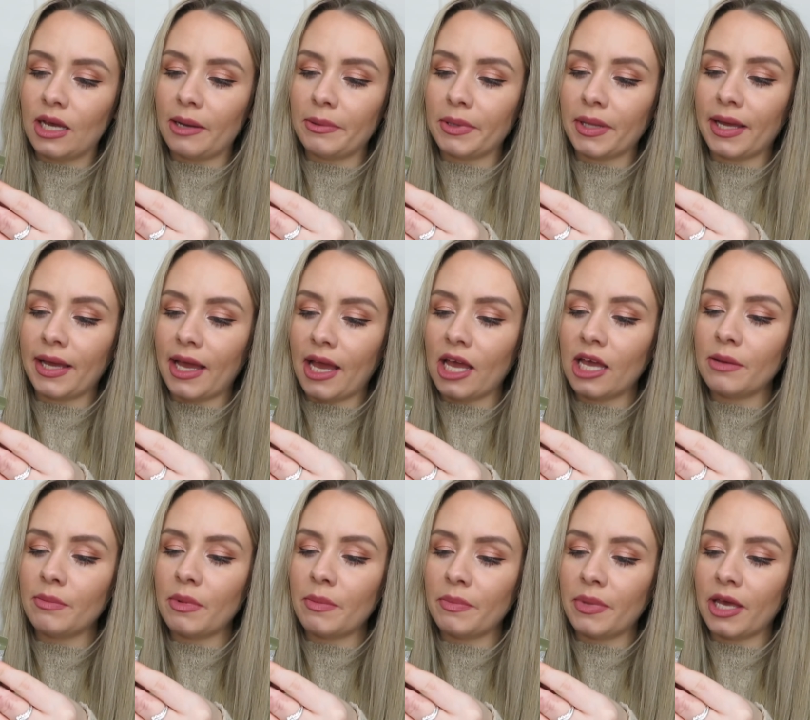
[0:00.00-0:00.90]
Apply
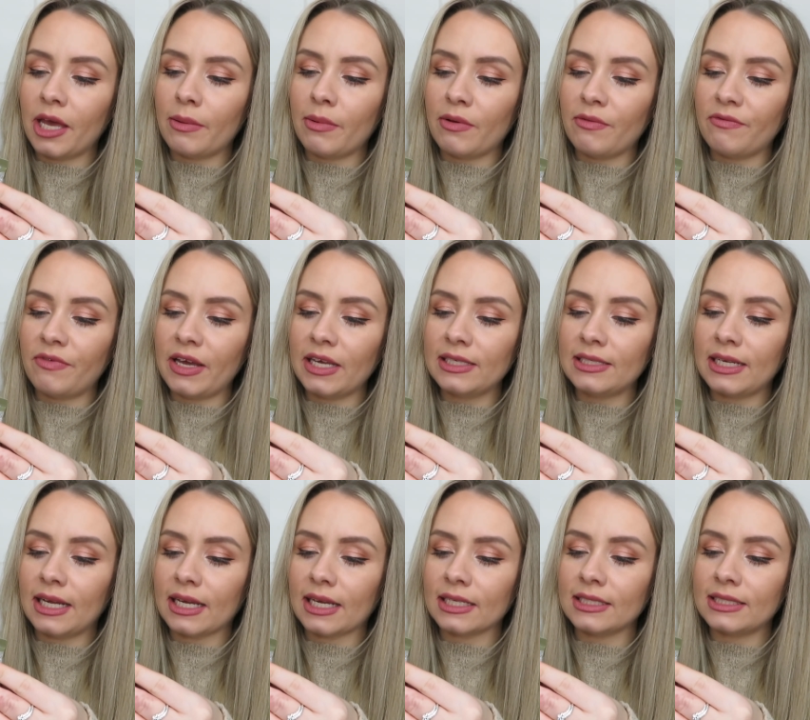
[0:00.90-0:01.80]
AM and PM on face,
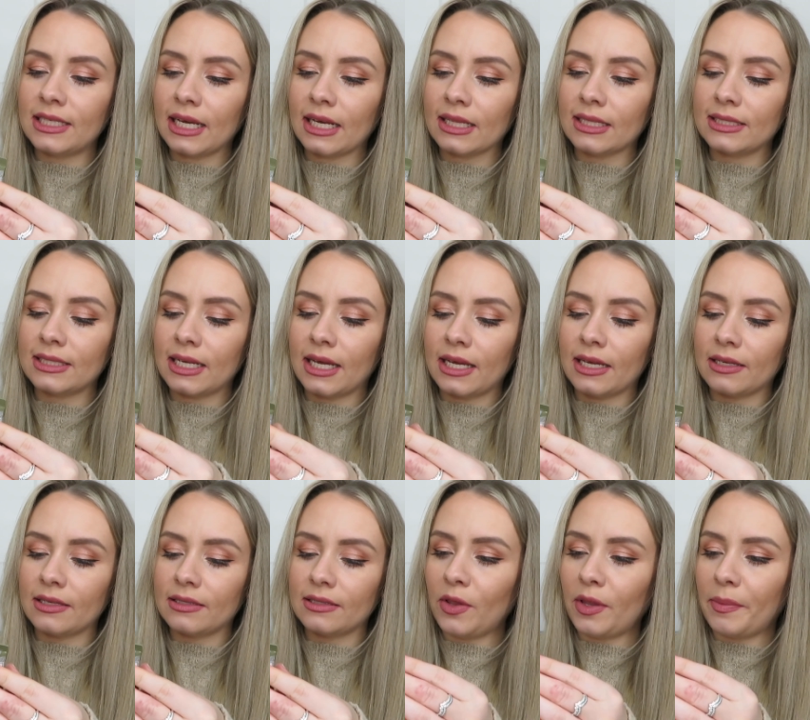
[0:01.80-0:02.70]
neck and
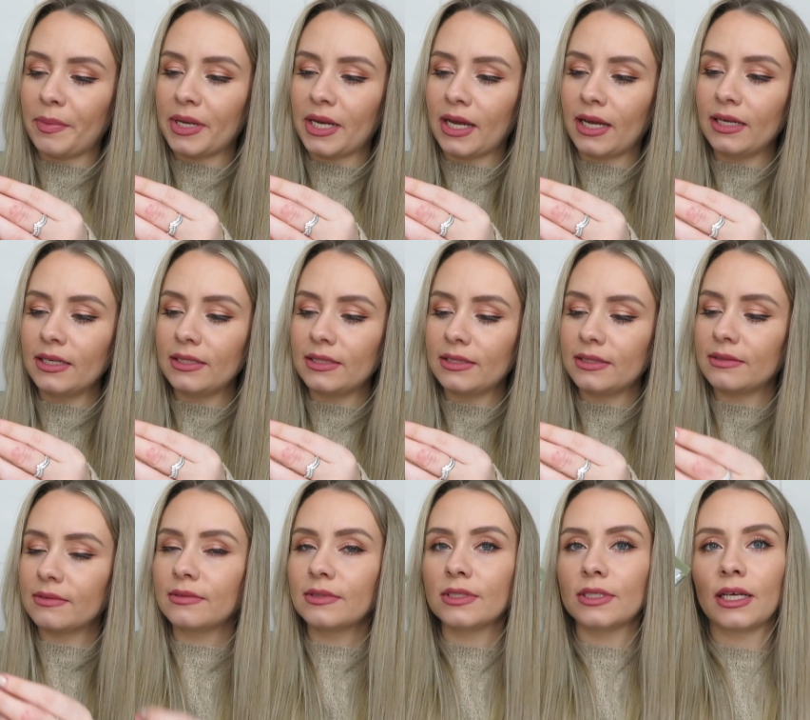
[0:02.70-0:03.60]
décolleté. Oh, that'd be
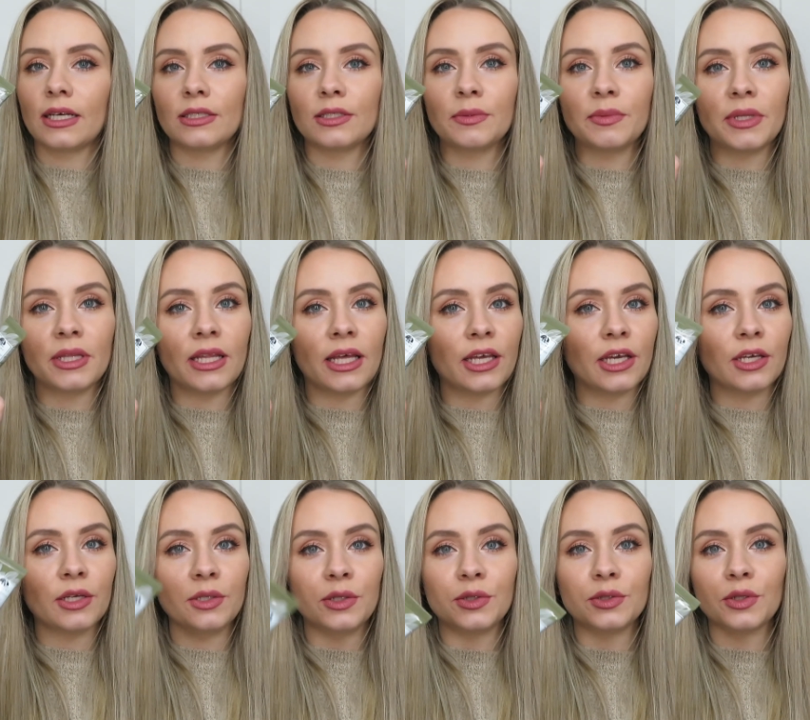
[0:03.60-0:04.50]
nice. So that's something that you
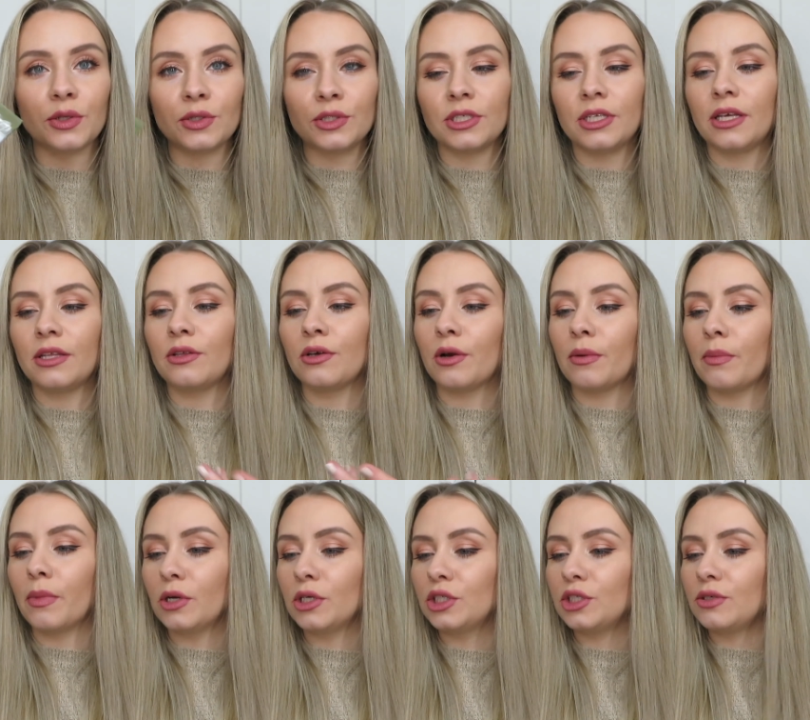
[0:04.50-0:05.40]
can use underneath your
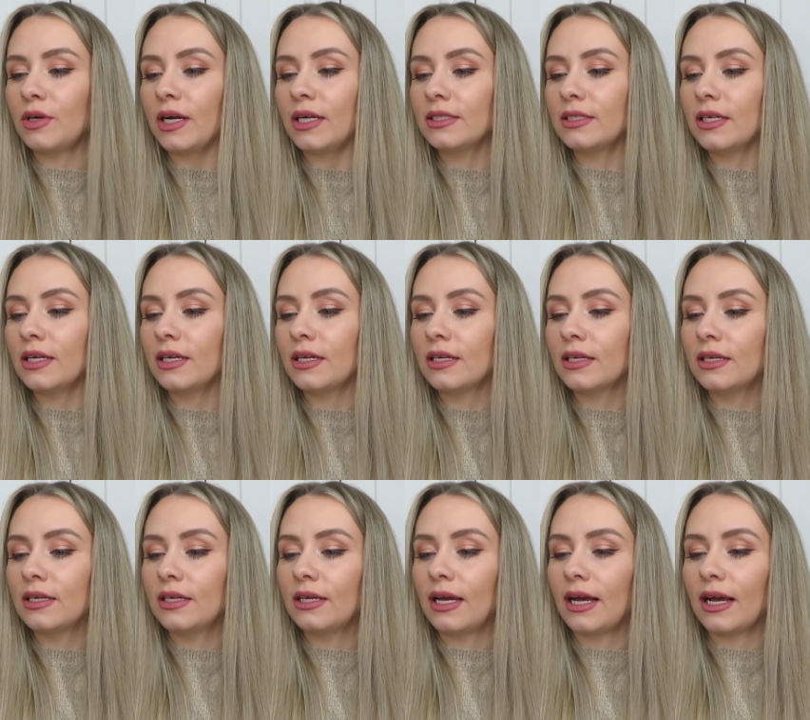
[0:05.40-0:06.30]
moisturiser.
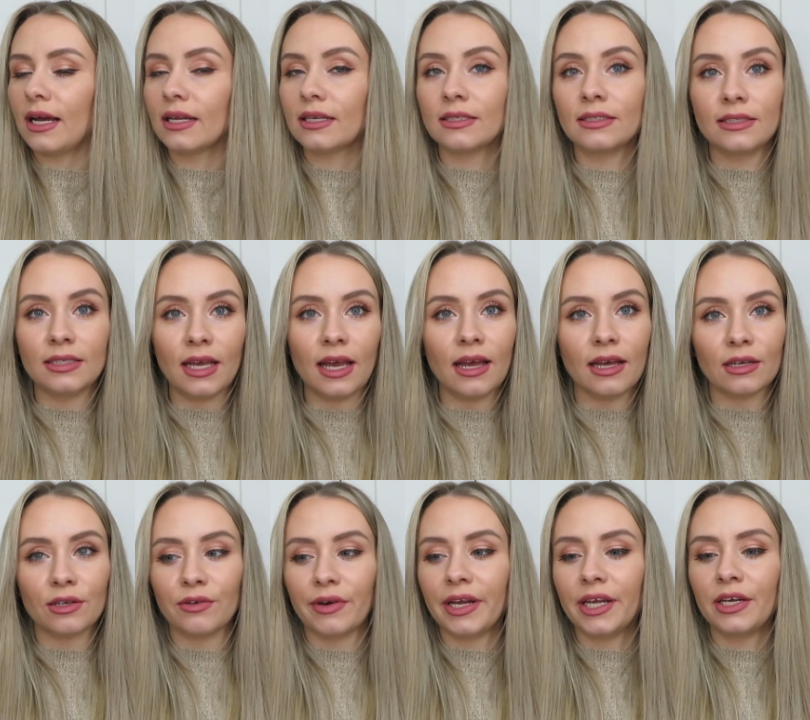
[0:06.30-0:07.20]
And
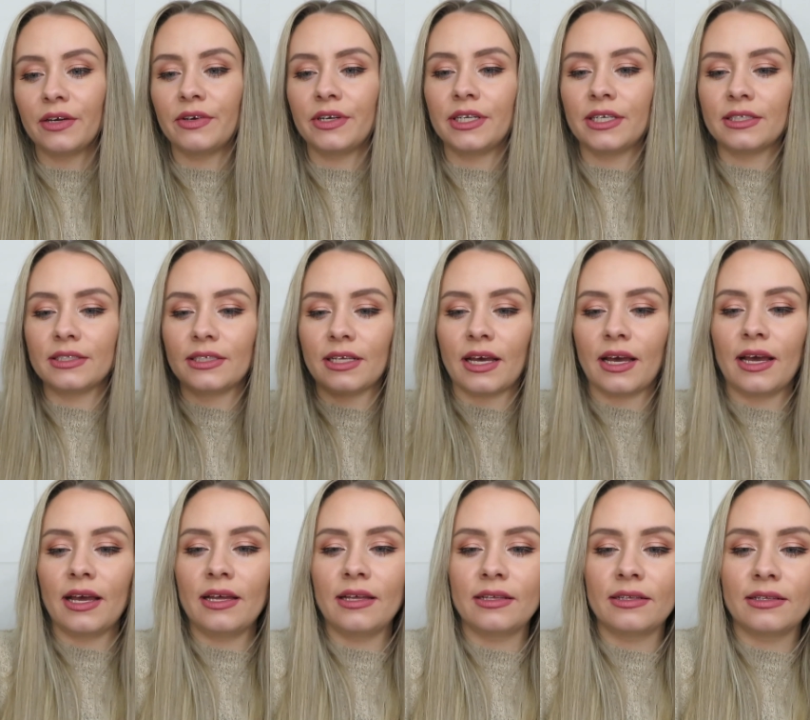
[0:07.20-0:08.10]
yeah, great ingredients
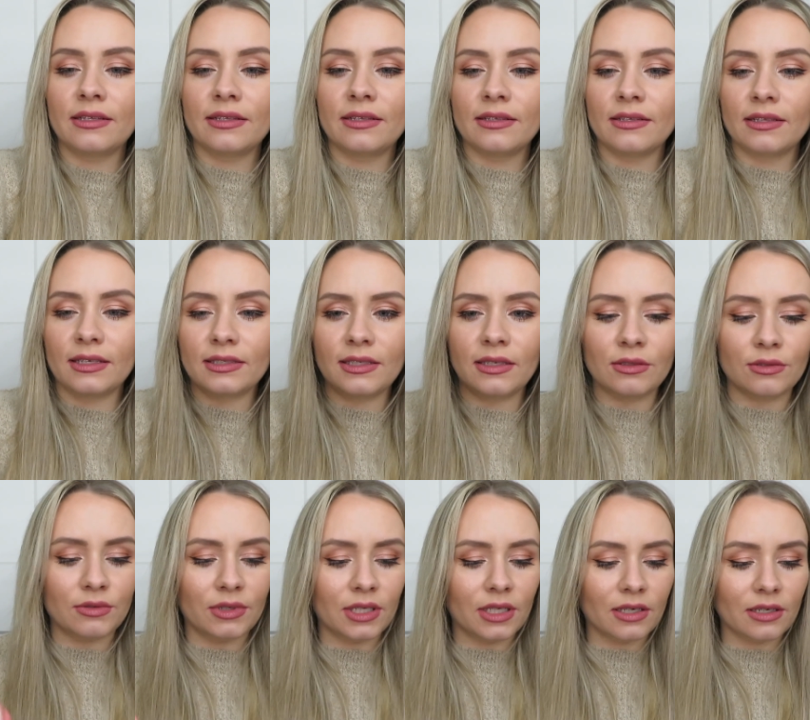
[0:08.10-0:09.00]
there. That
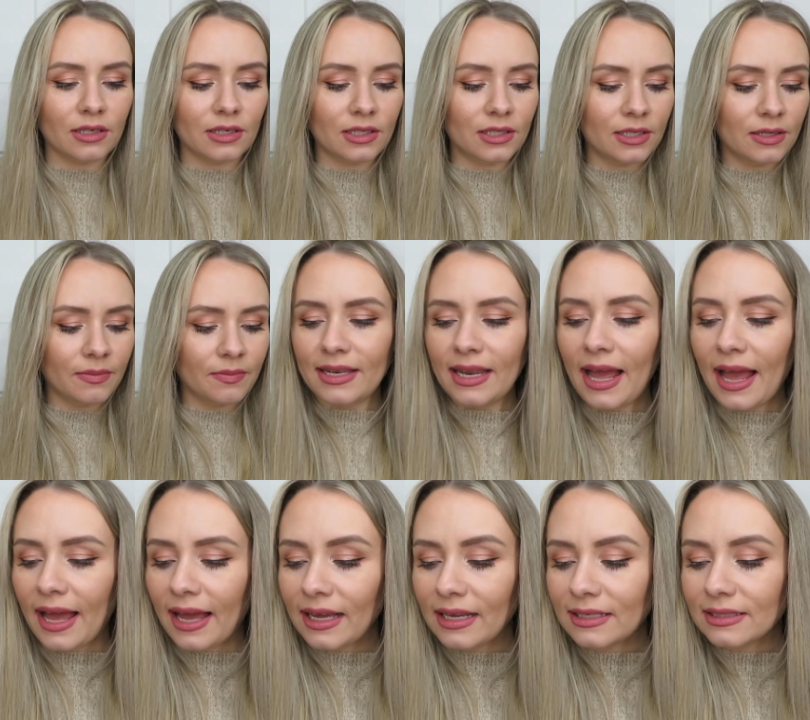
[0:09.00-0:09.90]
sounds really good.
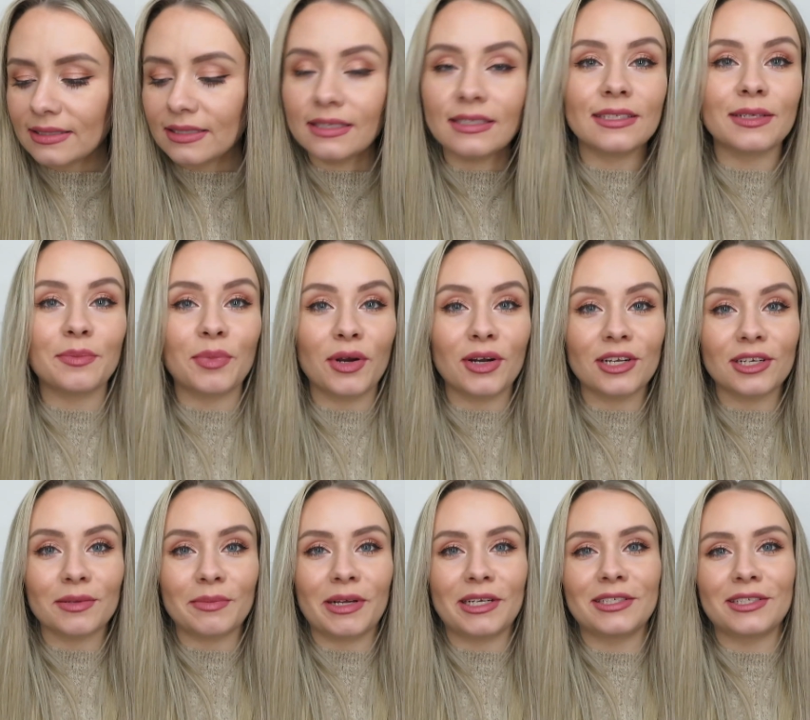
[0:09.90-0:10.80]
Next is the
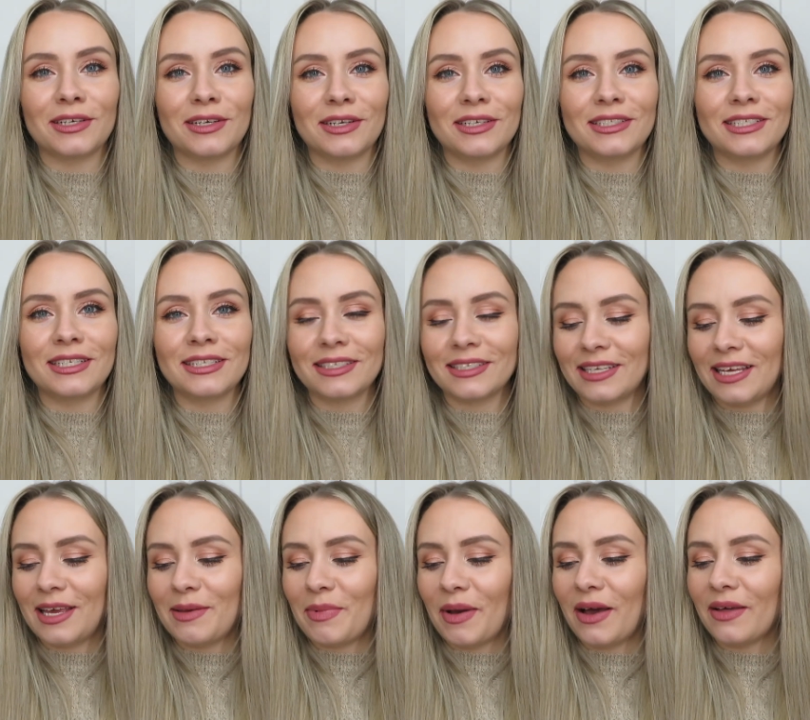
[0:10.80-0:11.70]
product I'm actually going to
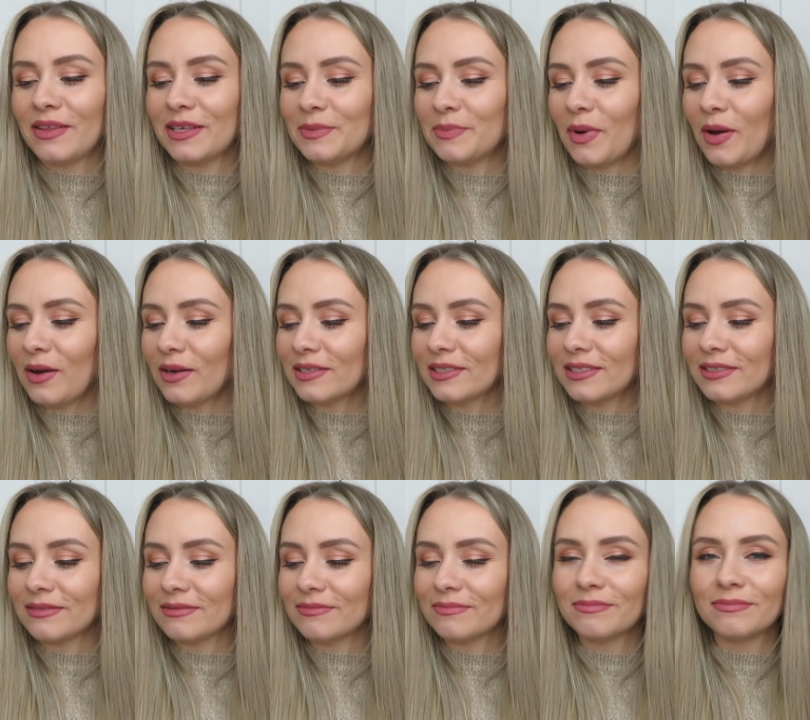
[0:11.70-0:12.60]
keep out of this box.
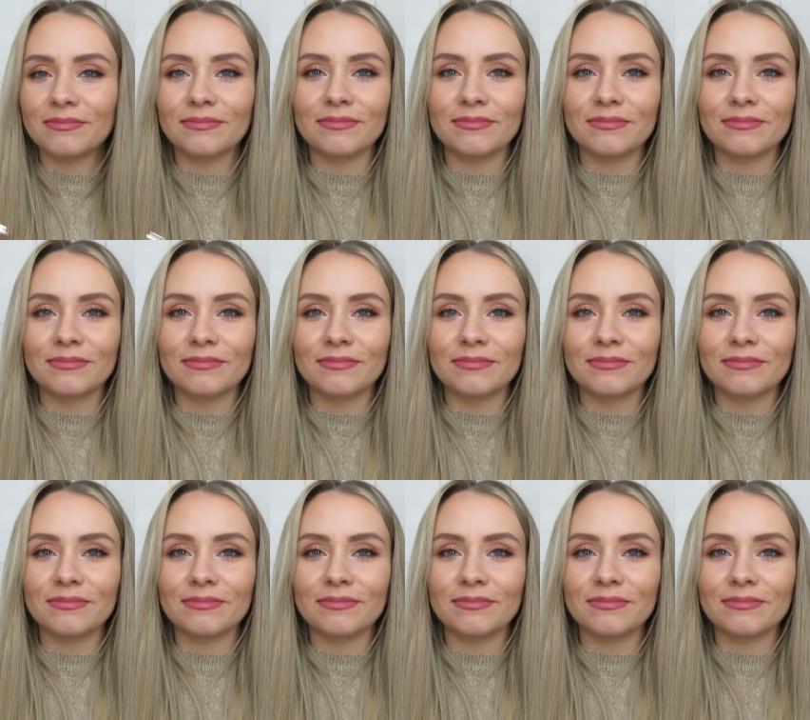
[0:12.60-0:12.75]
I'm